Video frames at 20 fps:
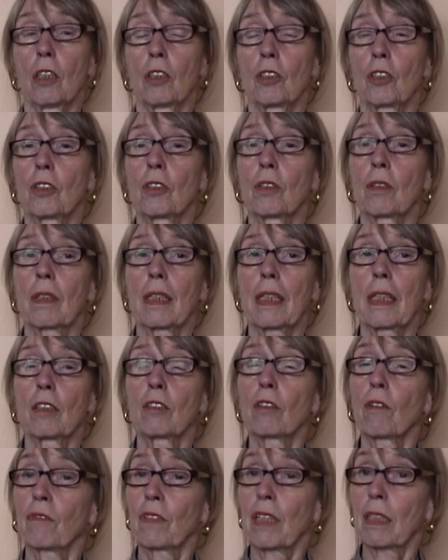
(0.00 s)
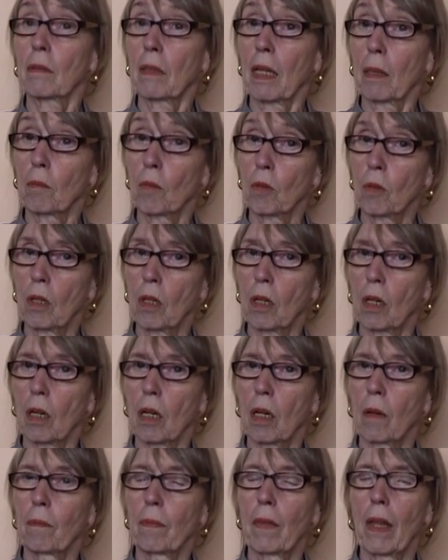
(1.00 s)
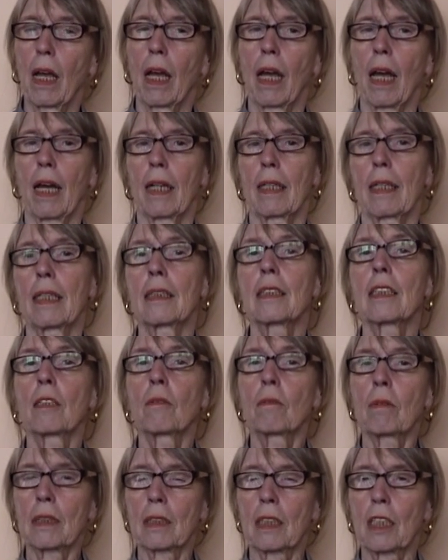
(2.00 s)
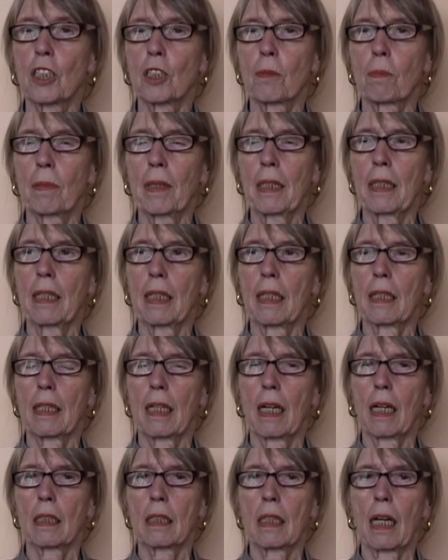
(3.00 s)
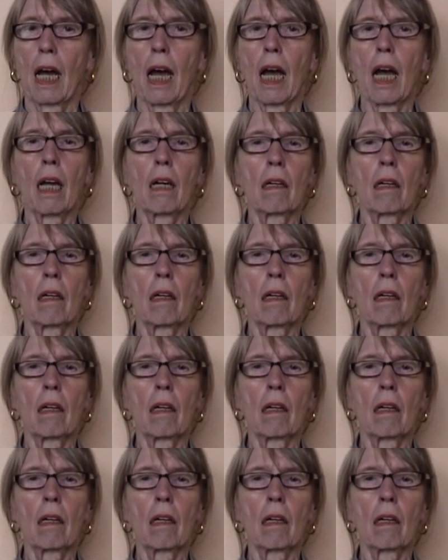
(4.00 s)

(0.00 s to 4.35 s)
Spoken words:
during the Vietnam War. And as he was explaining that, I